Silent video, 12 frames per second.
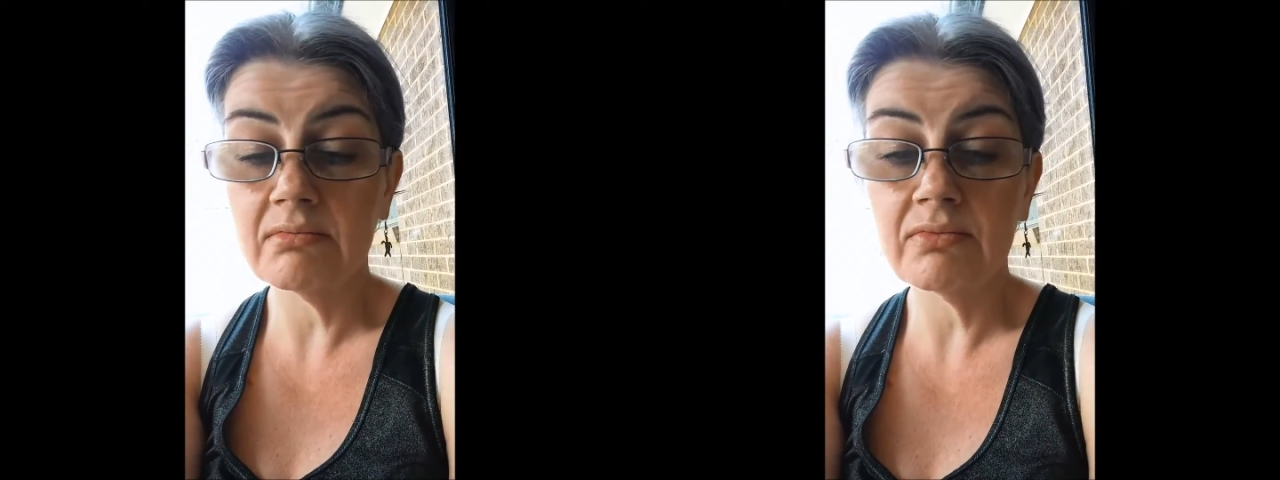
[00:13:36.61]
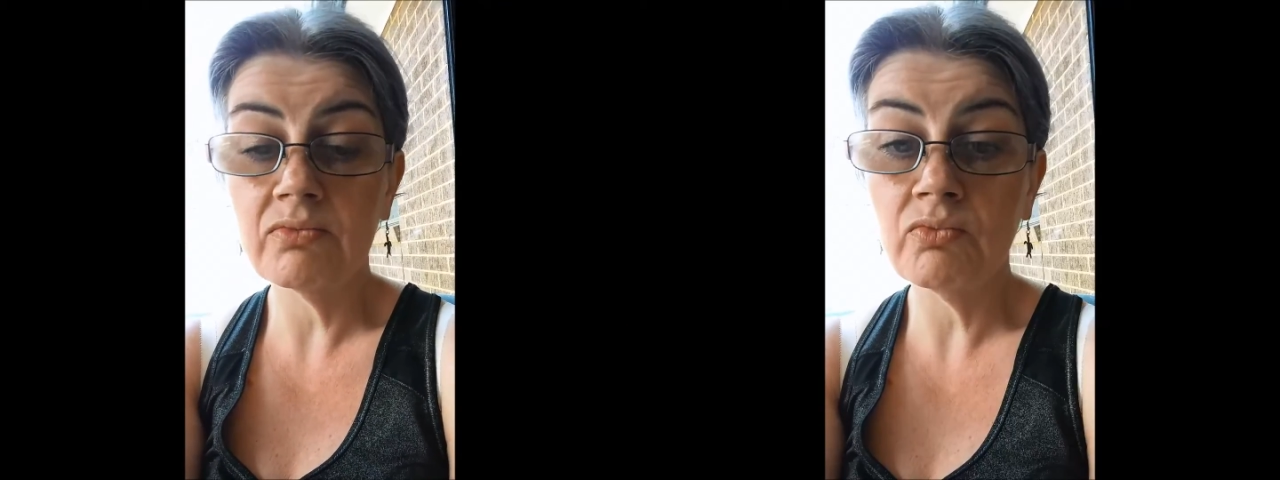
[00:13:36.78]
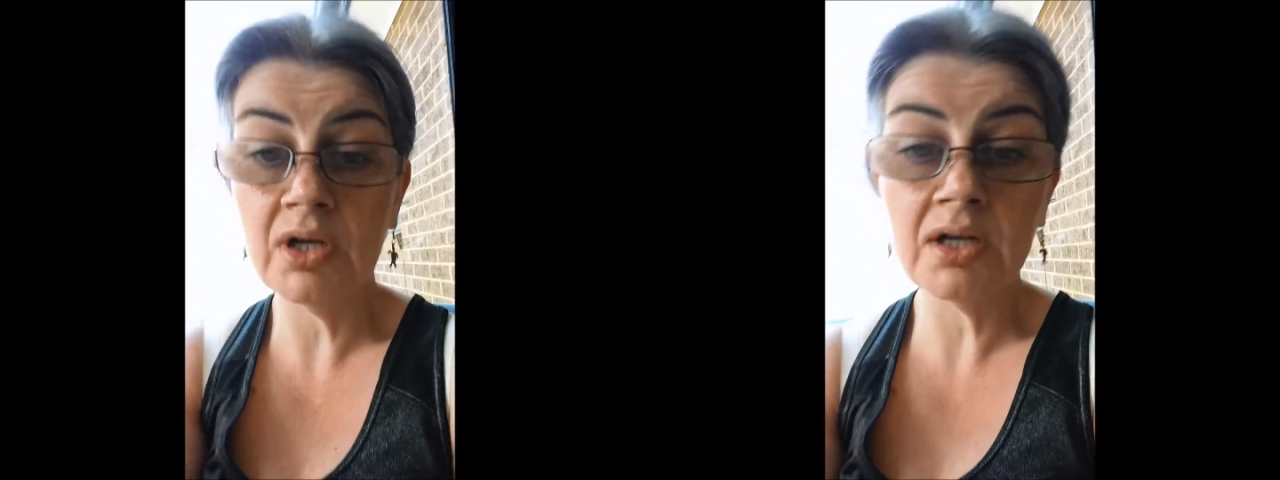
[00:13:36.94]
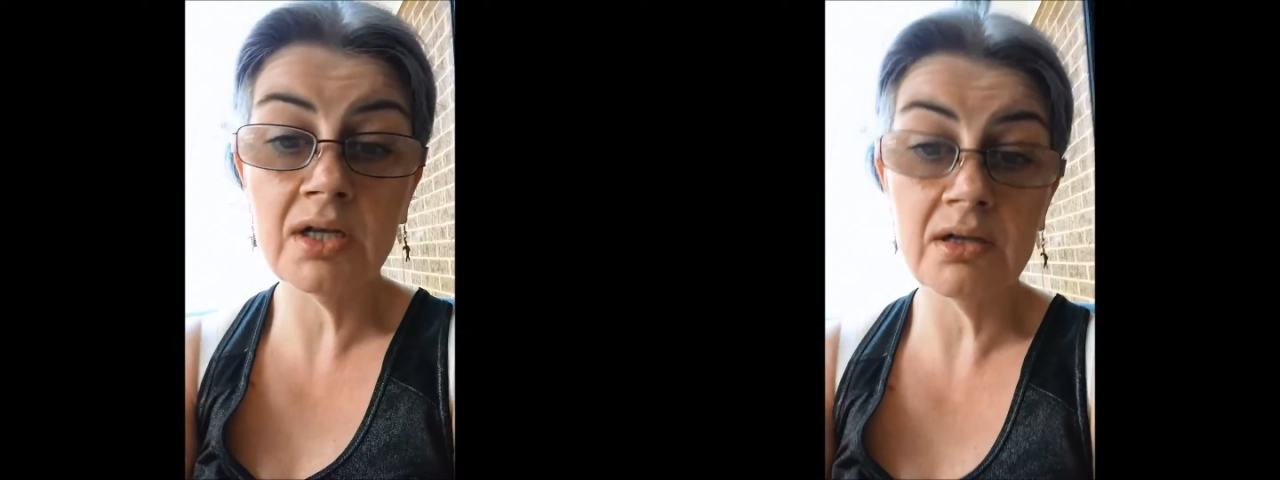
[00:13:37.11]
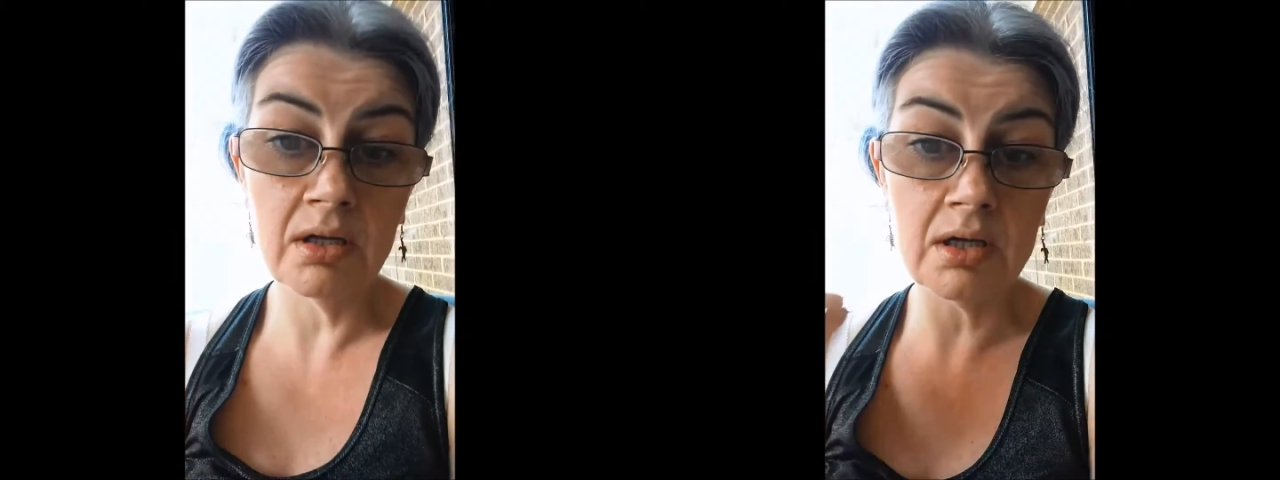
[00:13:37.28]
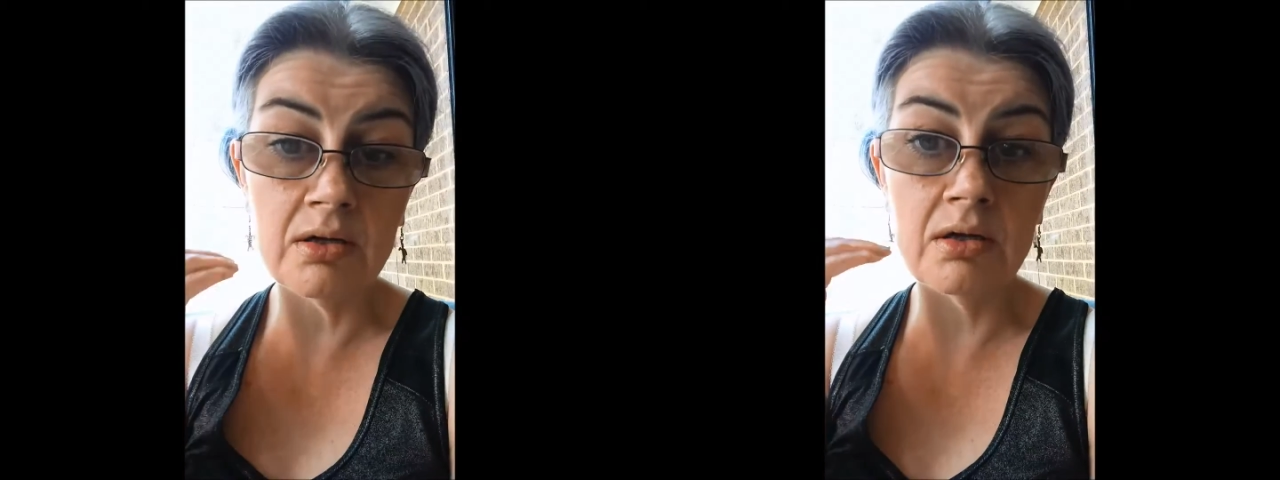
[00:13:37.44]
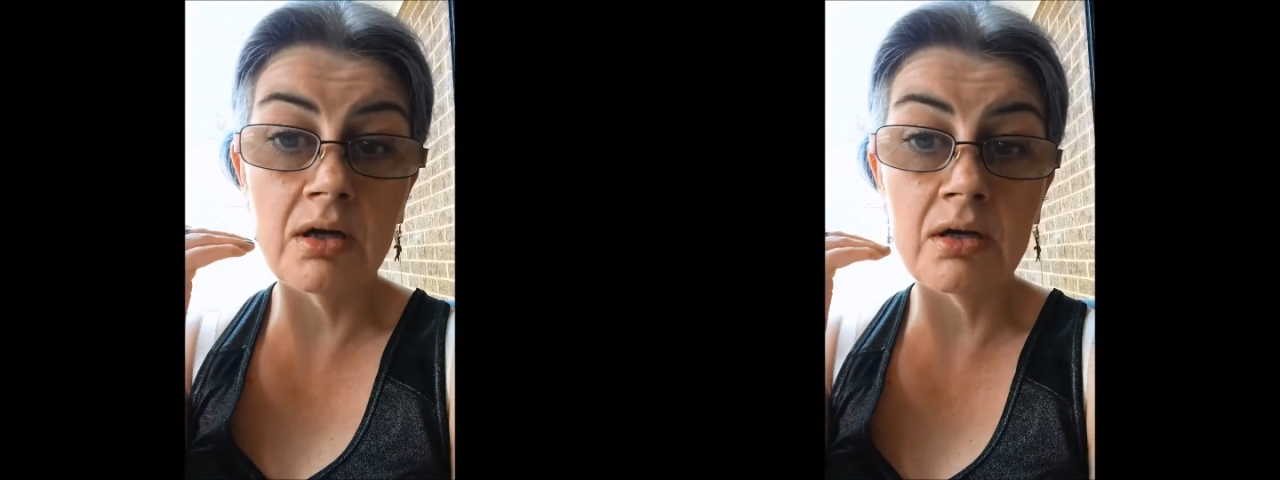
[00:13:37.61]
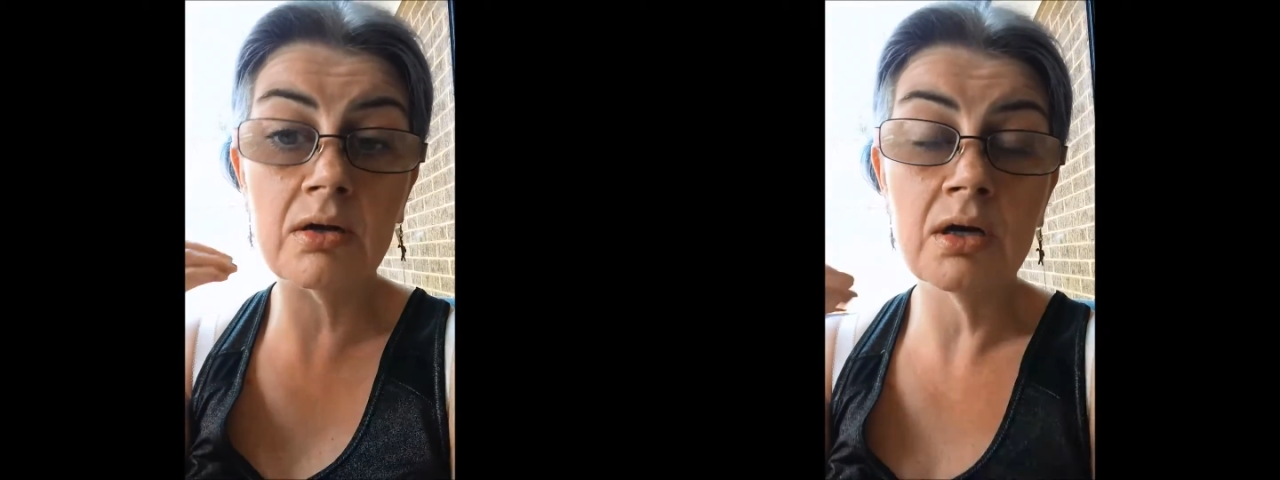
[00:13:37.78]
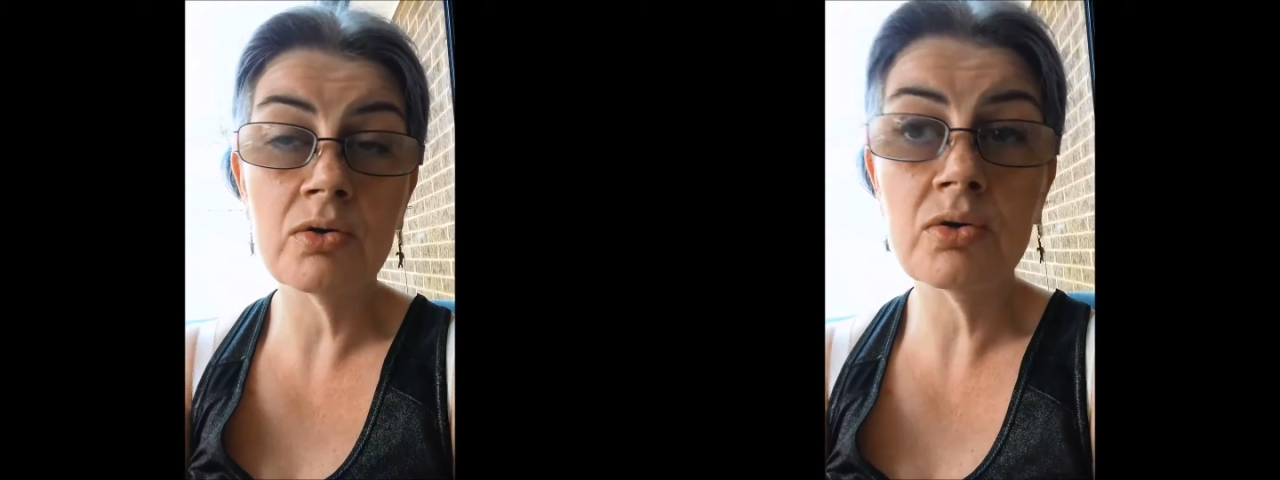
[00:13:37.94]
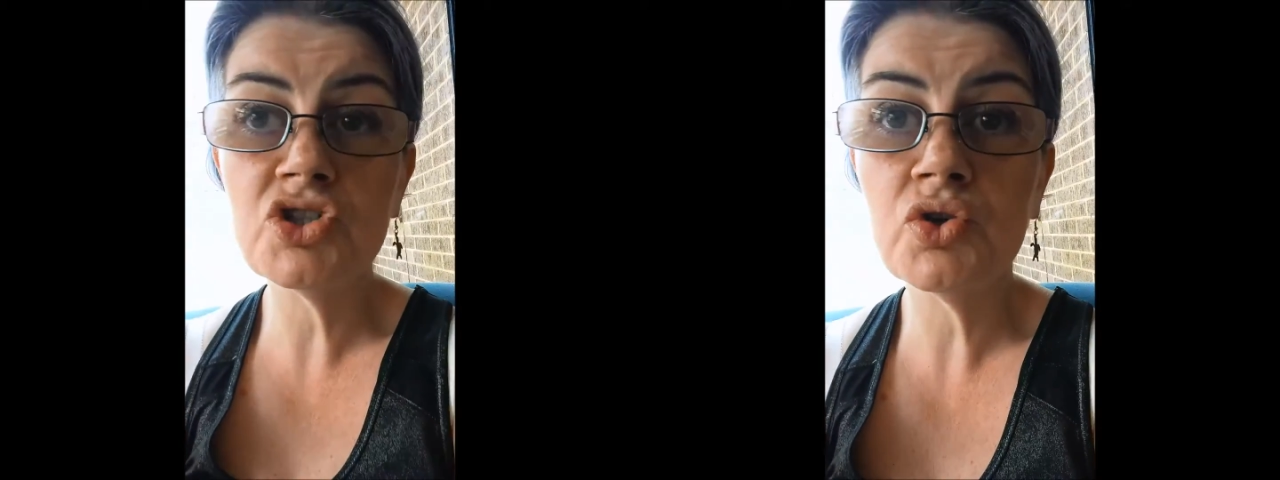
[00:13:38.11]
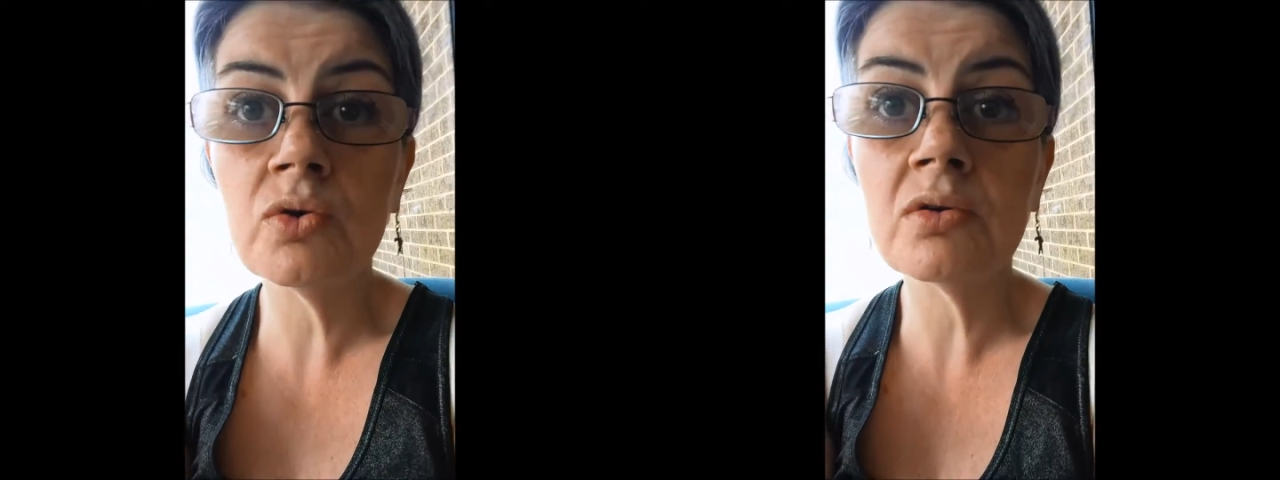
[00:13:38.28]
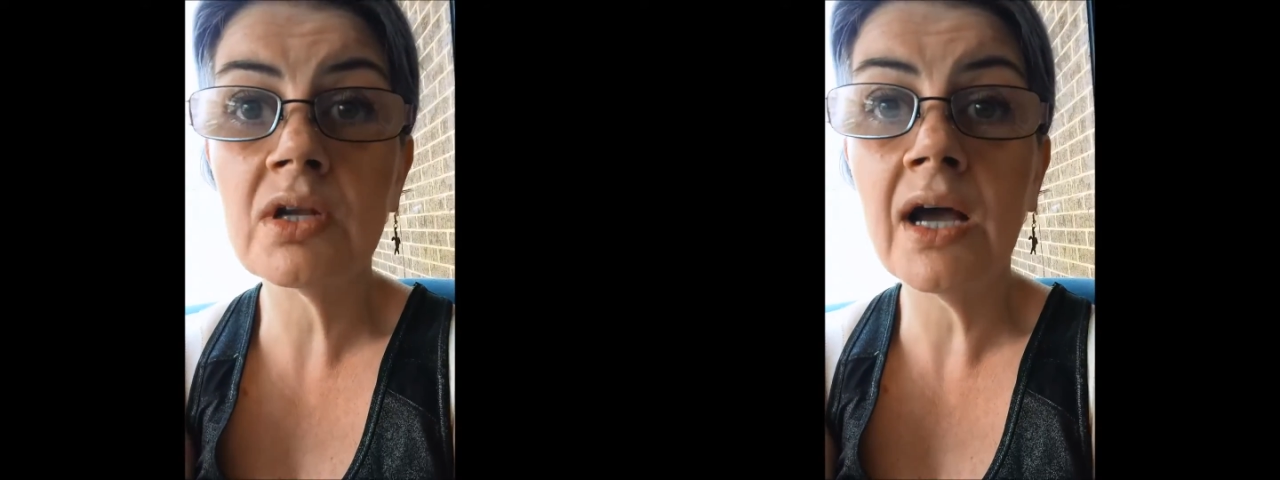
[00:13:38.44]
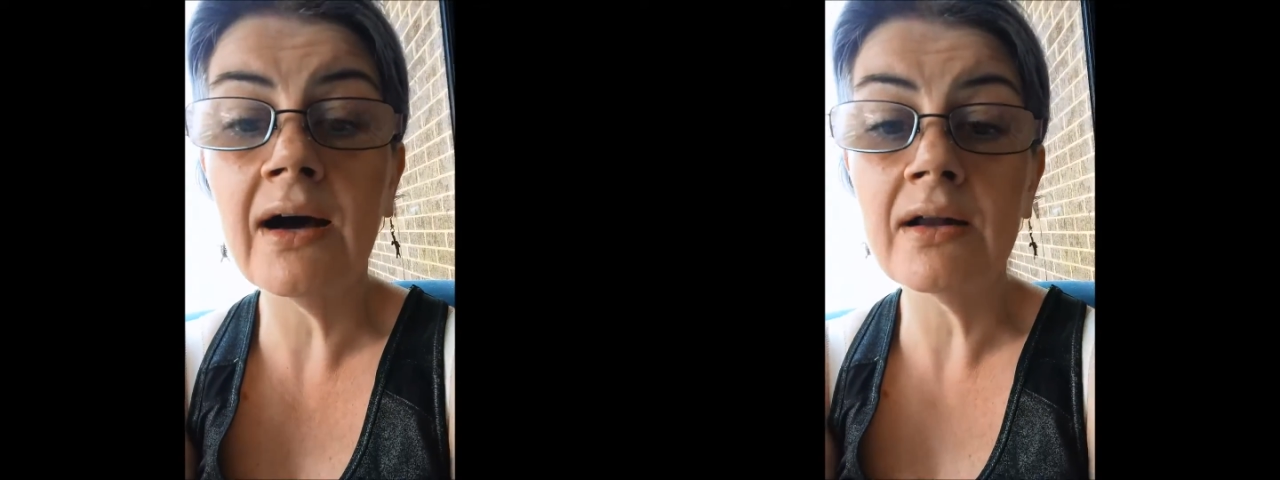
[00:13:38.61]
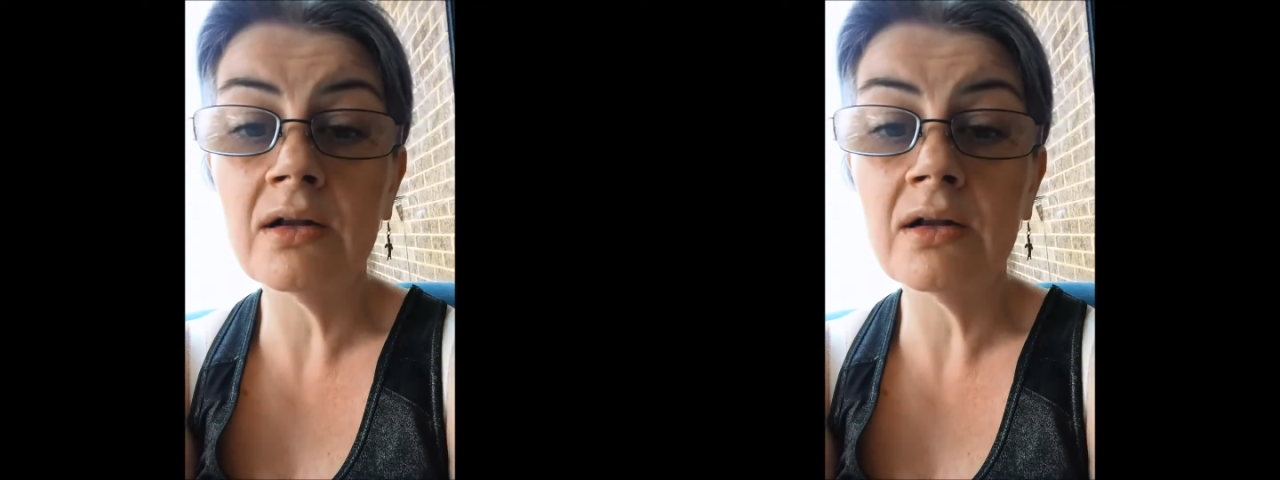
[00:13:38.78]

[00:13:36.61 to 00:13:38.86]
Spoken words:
a good short cut,